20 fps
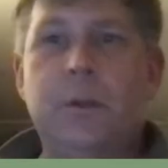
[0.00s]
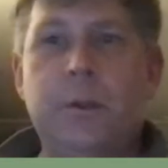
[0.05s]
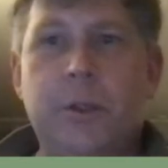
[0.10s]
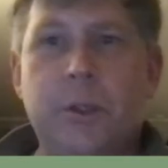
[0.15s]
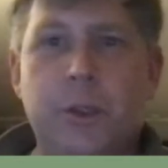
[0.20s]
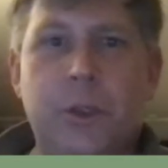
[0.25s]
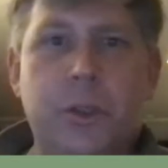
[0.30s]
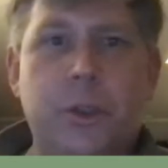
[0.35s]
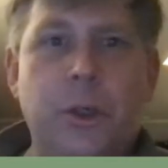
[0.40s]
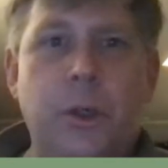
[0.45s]

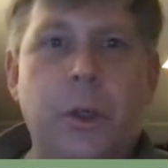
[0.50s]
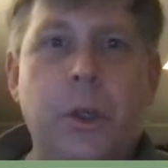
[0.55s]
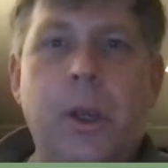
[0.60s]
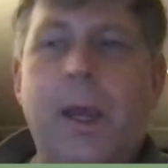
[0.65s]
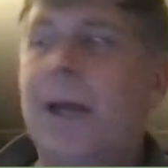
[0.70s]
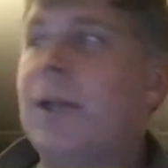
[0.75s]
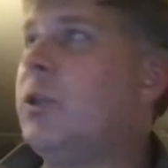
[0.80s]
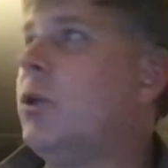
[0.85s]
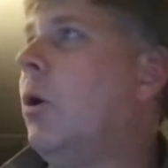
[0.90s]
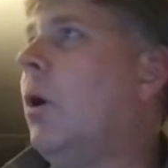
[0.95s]
Just so you
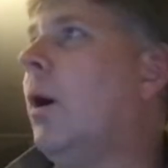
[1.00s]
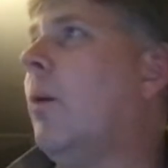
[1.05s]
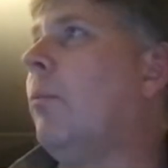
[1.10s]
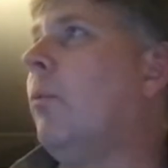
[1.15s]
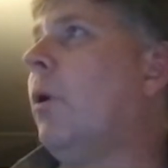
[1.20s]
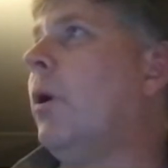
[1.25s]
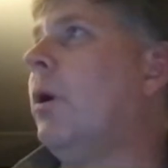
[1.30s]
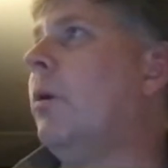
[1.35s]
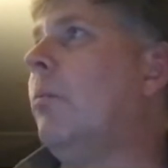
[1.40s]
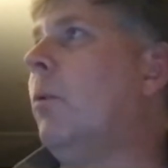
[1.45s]
guys know,
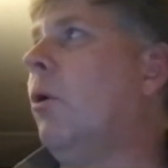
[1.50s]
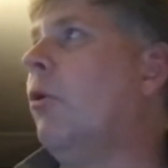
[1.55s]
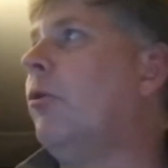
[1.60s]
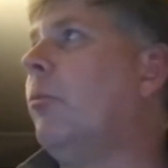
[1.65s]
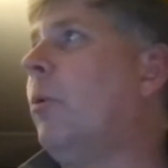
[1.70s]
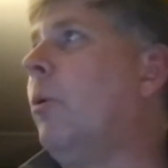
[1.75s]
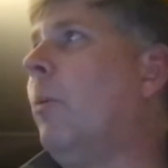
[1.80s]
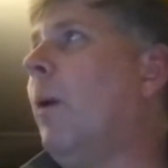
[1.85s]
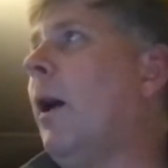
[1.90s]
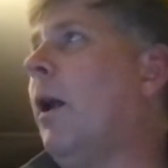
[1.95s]
I'm running
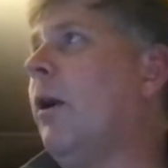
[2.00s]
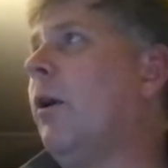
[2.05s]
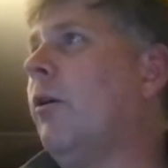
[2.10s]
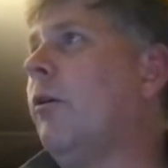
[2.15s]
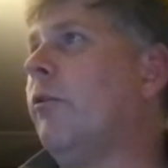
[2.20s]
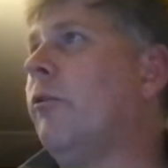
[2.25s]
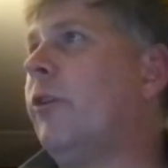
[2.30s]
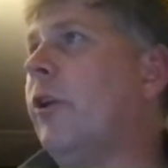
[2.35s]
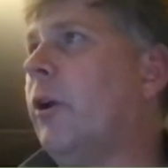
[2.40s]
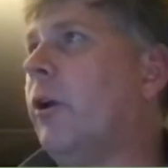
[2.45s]
multiple
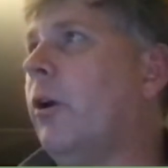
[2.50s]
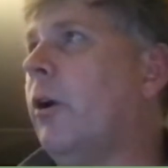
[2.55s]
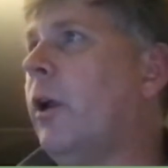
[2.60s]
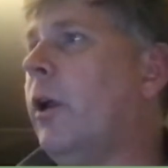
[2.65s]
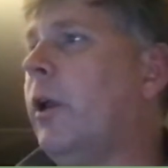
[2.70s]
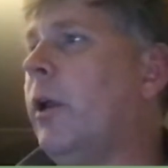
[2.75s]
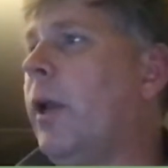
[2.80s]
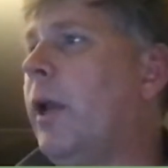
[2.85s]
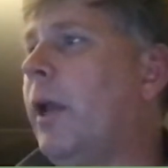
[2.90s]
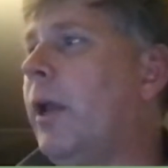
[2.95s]
monitors here
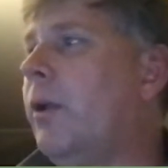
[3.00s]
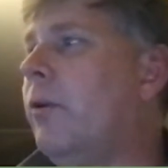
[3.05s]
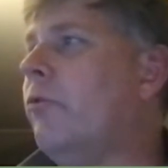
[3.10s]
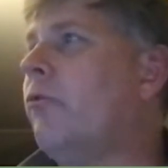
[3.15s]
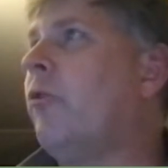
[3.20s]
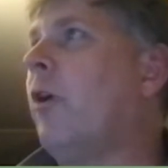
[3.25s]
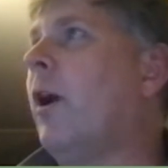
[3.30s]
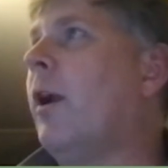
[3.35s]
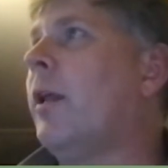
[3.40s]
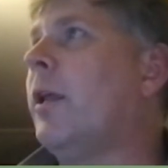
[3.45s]

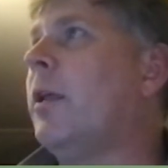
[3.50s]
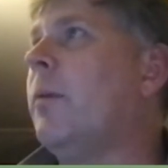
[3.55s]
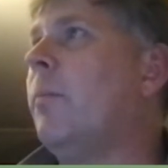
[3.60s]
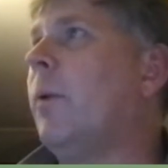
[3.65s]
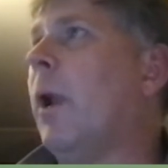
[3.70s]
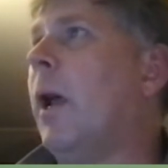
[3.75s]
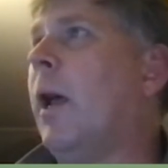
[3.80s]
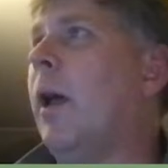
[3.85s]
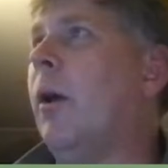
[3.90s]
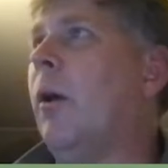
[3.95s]
and trying to
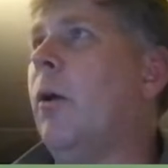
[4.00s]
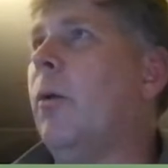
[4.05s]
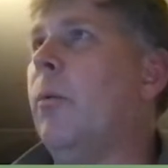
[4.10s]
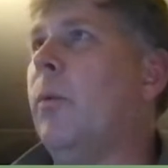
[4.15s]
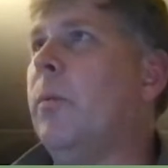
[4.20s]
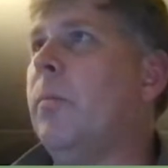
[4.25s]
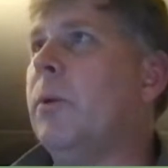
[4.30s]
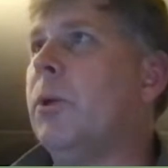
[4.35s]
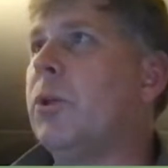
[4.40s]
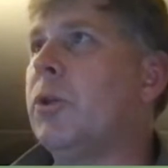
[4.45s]
keep an eye on
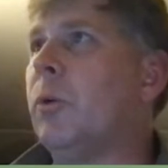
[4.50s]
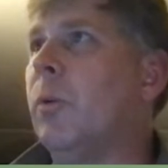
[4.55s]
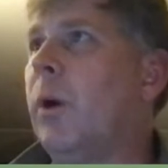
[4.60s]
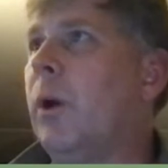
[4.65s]
when Mr.